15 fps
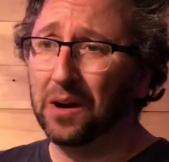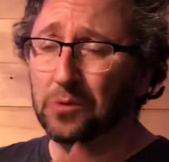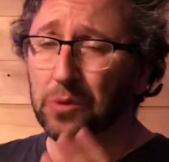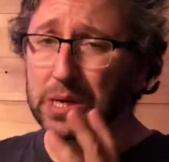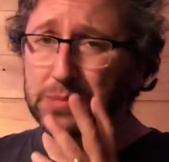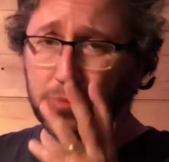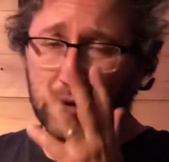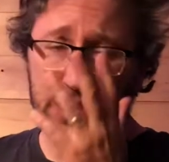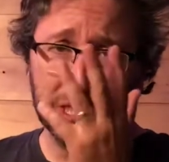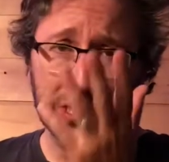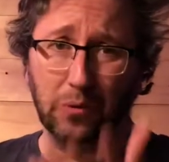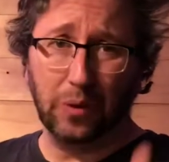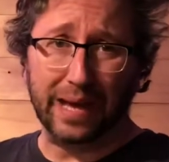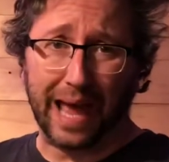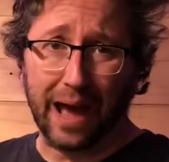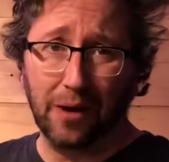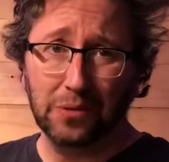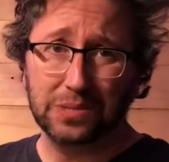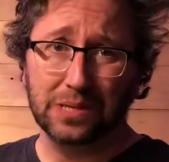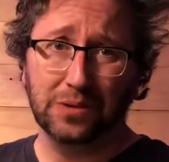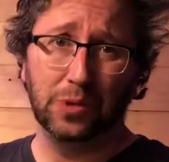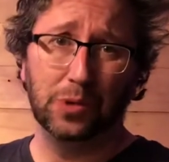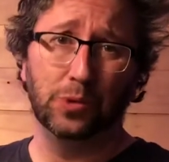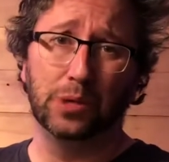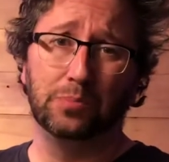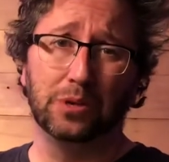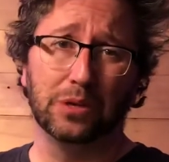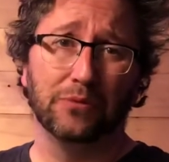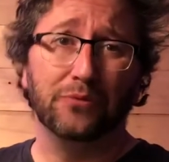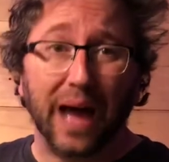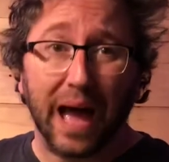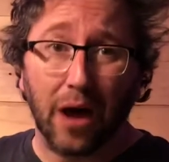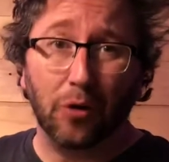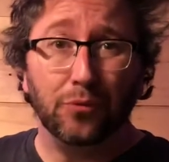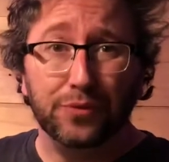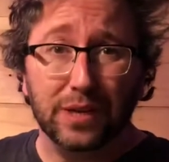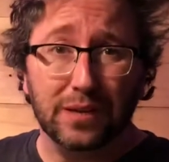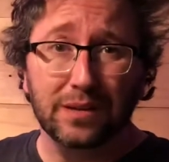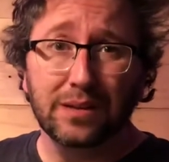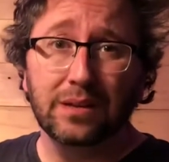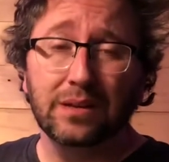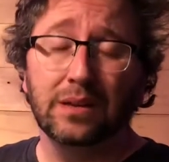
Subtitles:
respiration going out, we would have put a valve in,